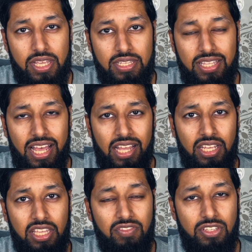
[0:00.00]
is that
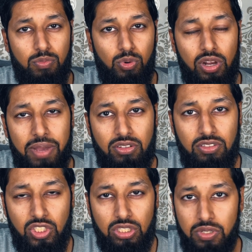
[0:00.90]
even small amount
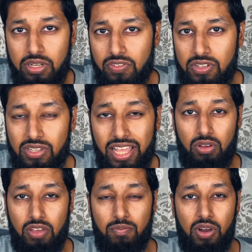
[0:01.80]
of judgment difference, like
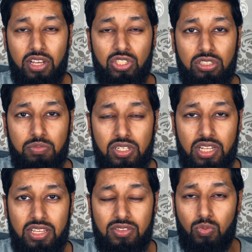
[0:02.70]
if my judgment
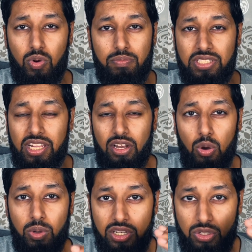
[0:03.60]
is 1%
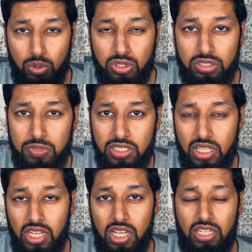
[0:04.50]
lower than your judgment,
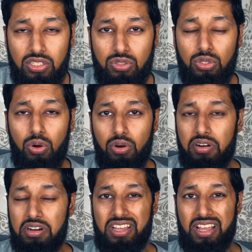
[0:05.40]

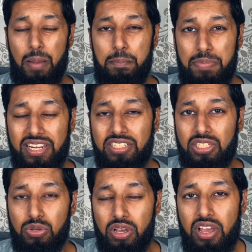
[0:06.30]
your ability
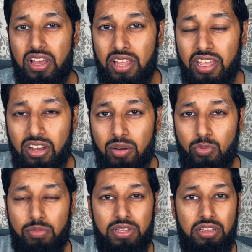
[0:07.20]
to earn income
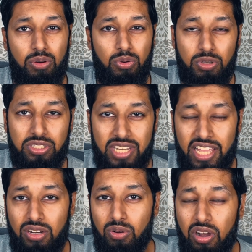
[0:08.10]
will be almost
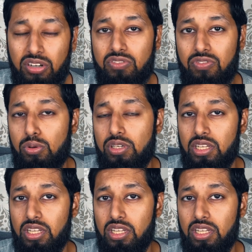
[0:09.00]
10 or 100 fold,